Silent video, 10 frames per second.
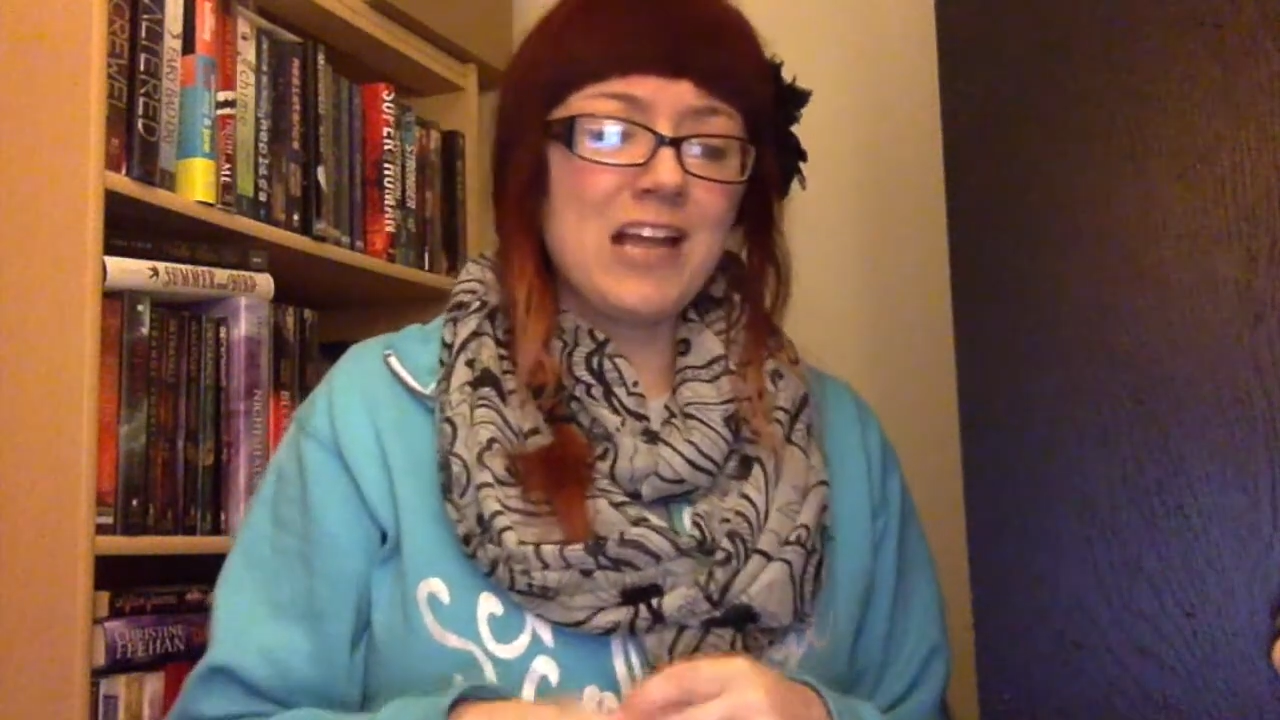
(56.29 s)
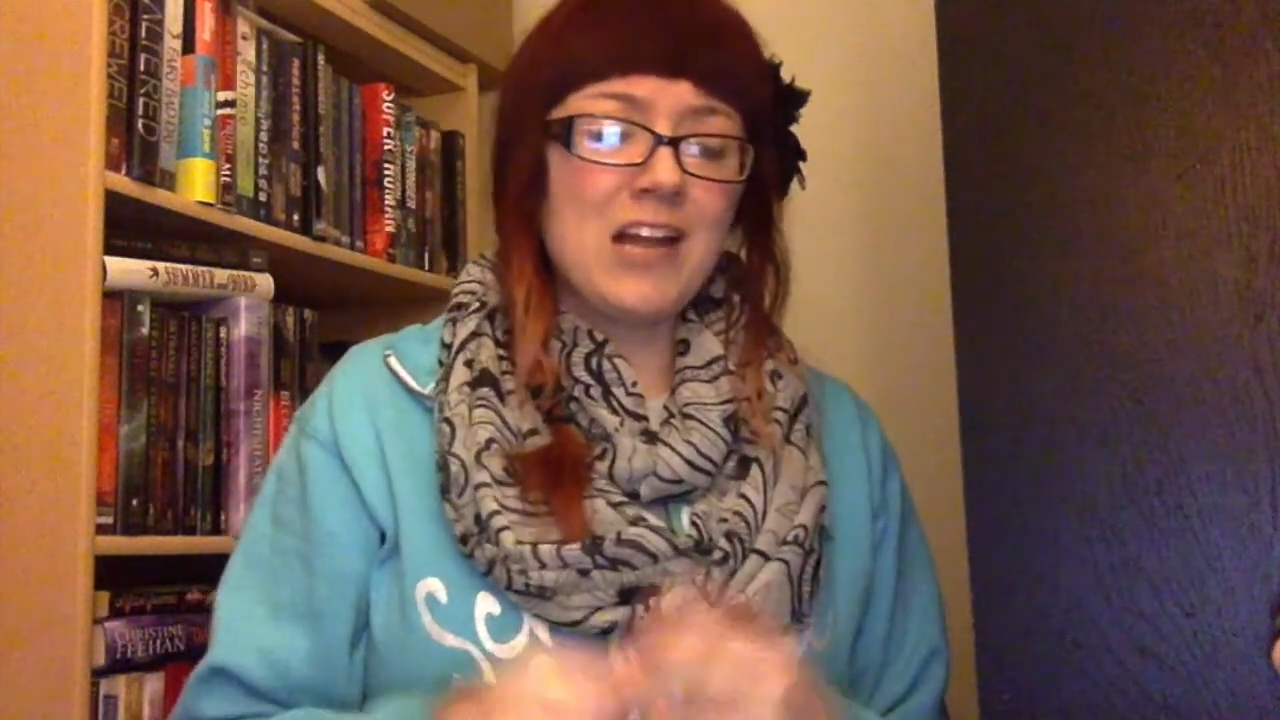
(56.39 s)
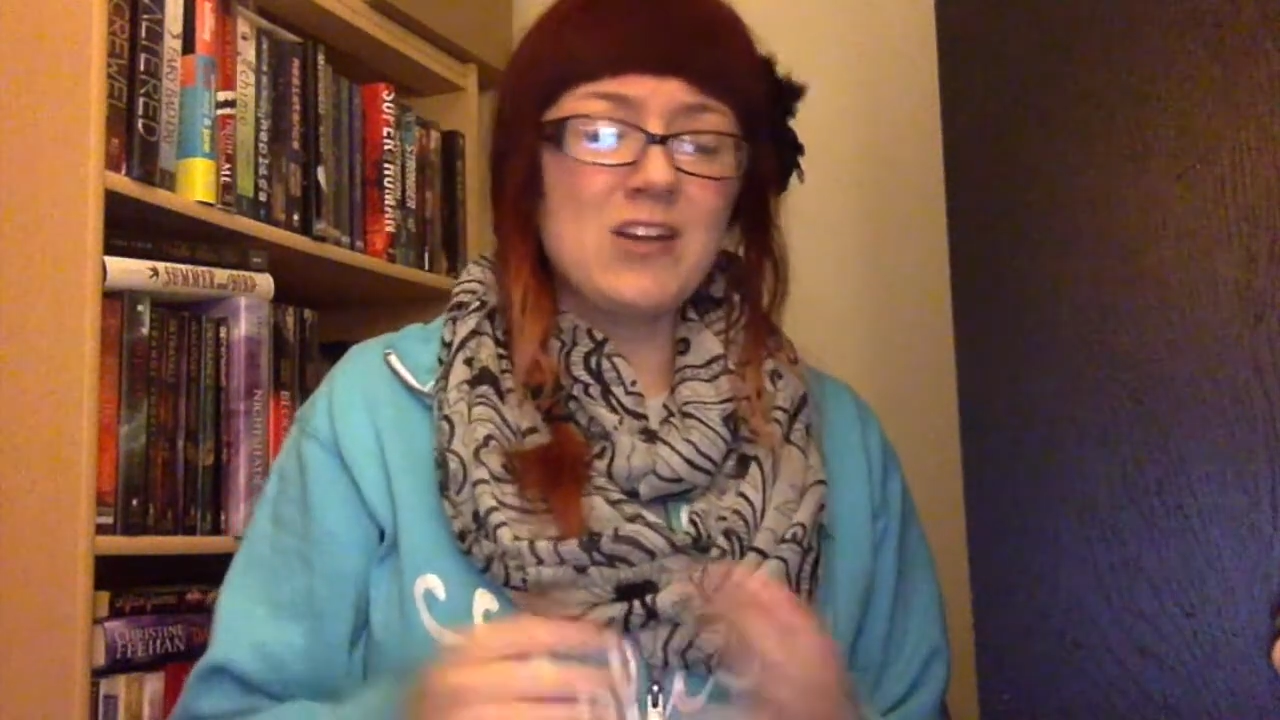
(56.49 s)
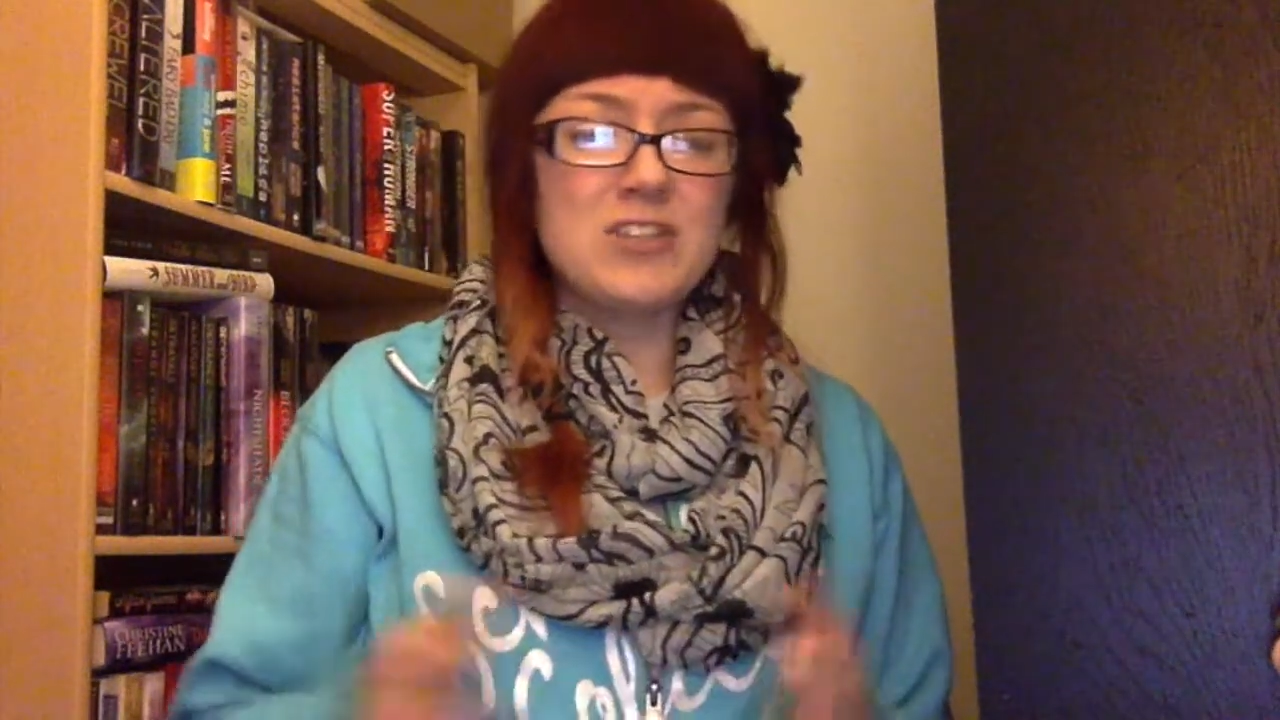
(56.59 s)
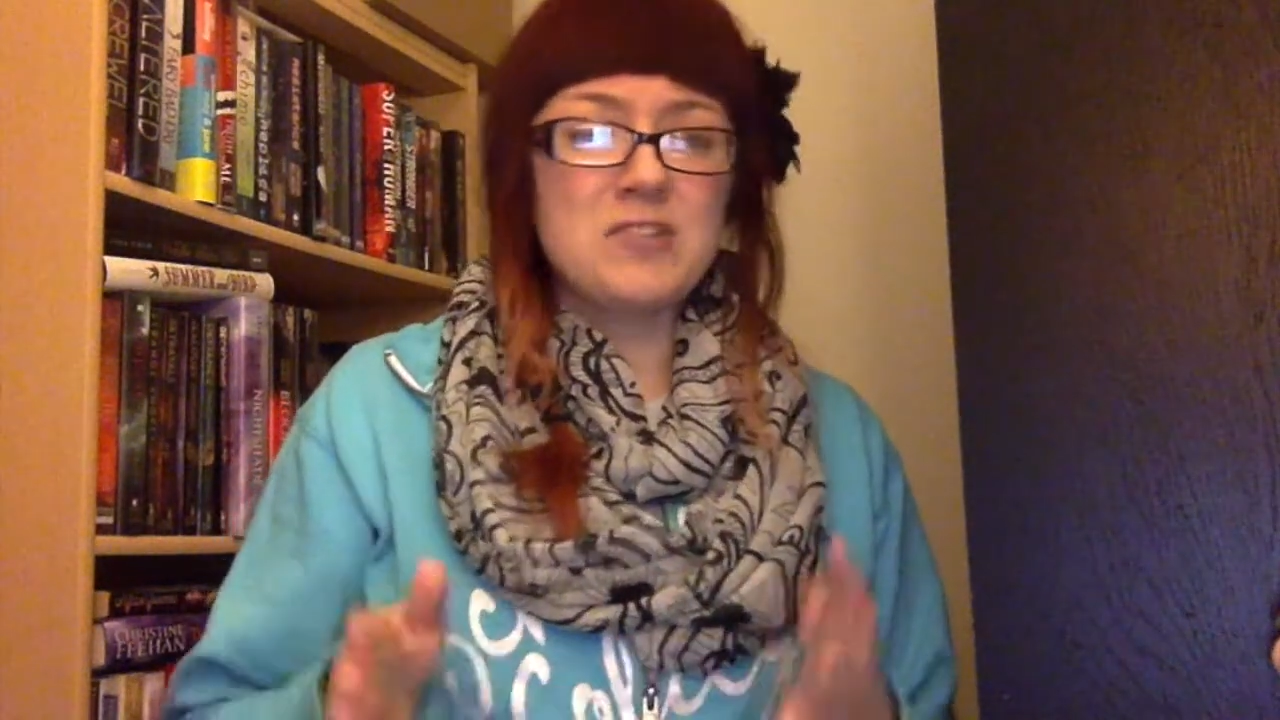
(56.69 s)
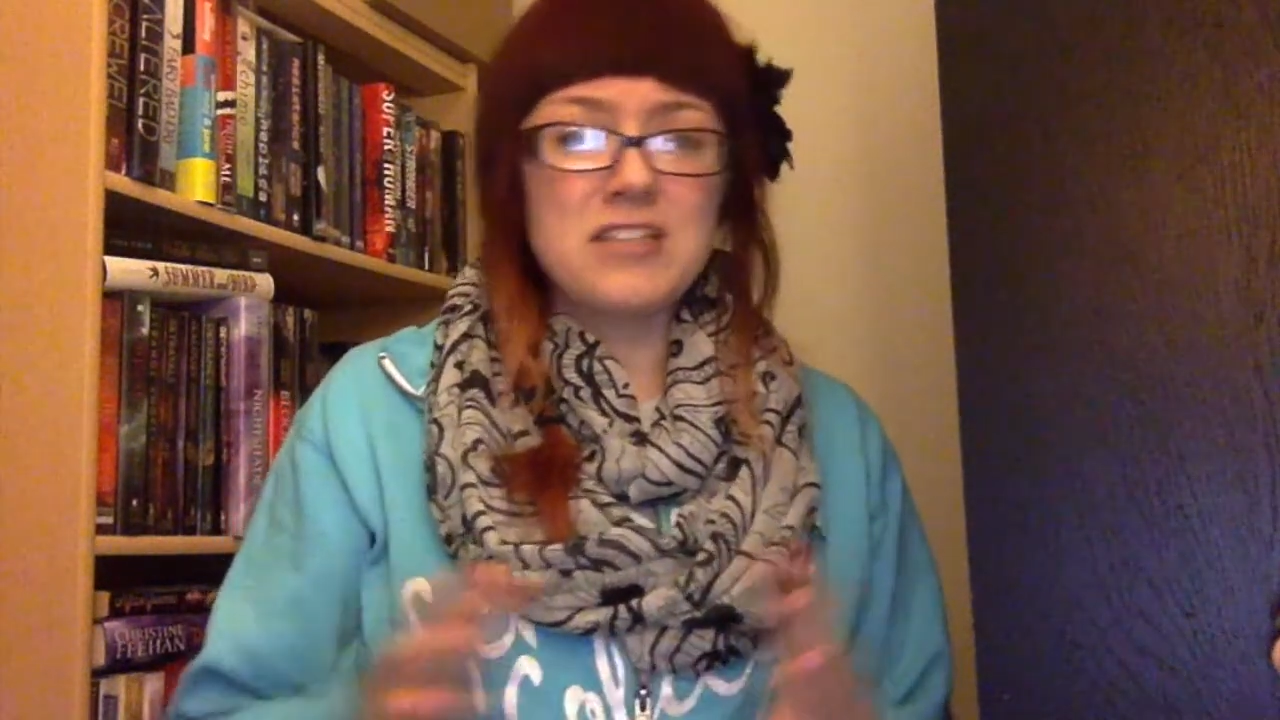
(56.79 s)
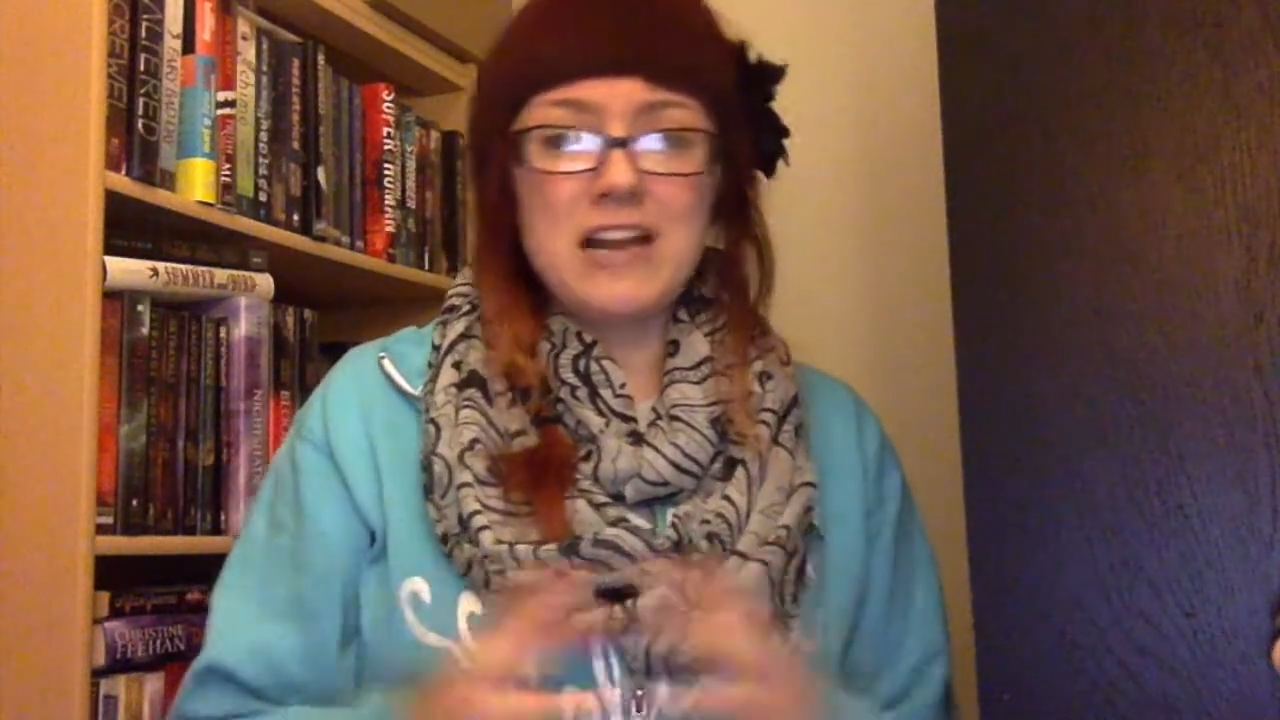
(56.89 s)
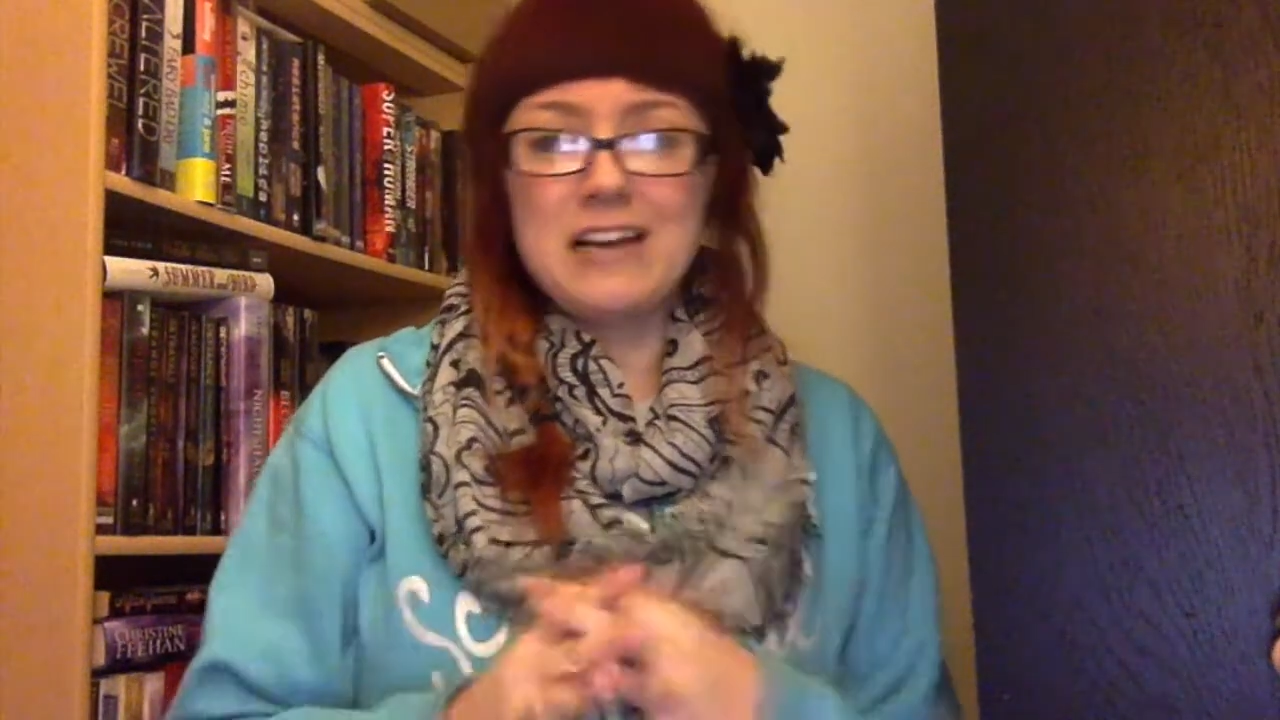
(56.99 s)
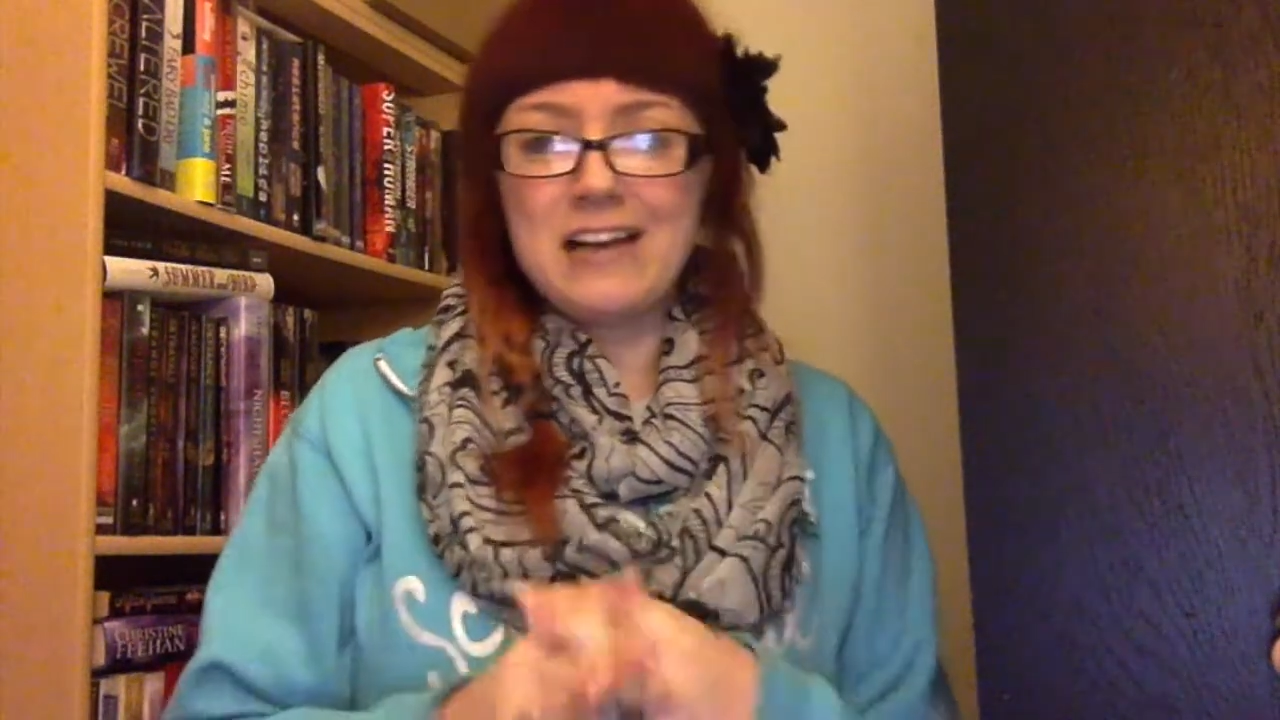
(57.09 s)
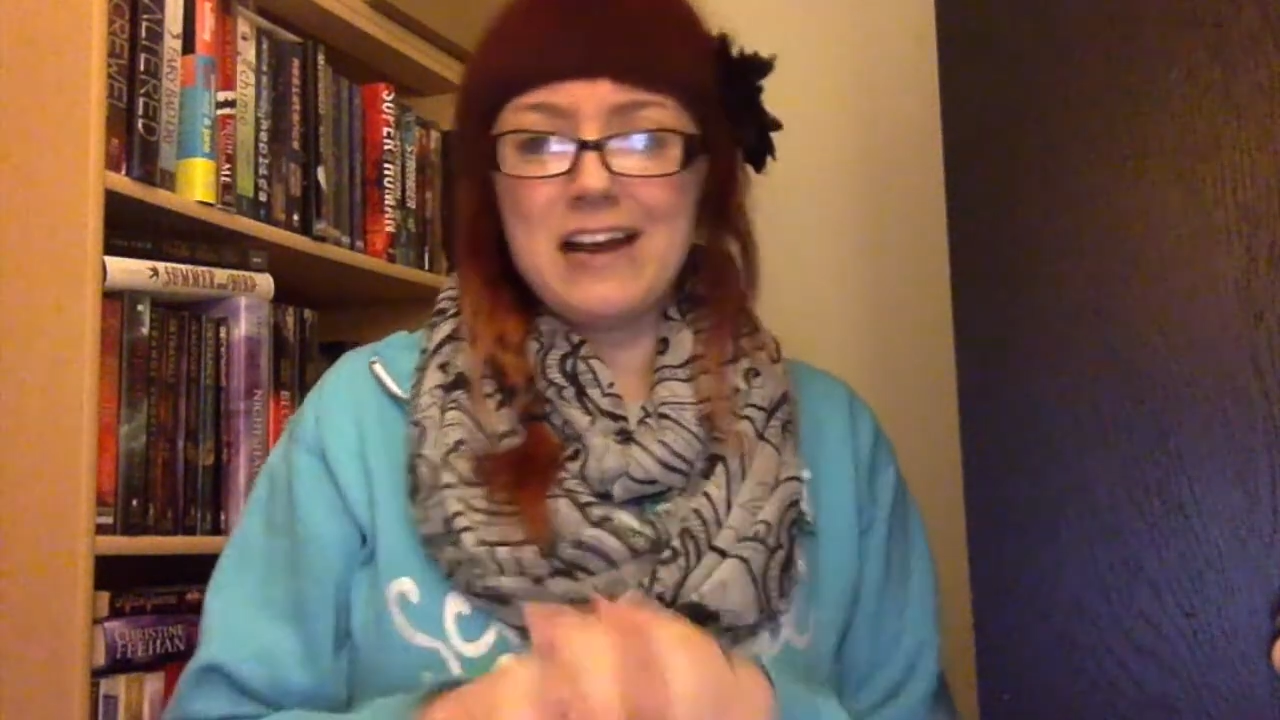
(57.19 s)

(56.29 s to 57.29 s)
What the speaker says: I also decided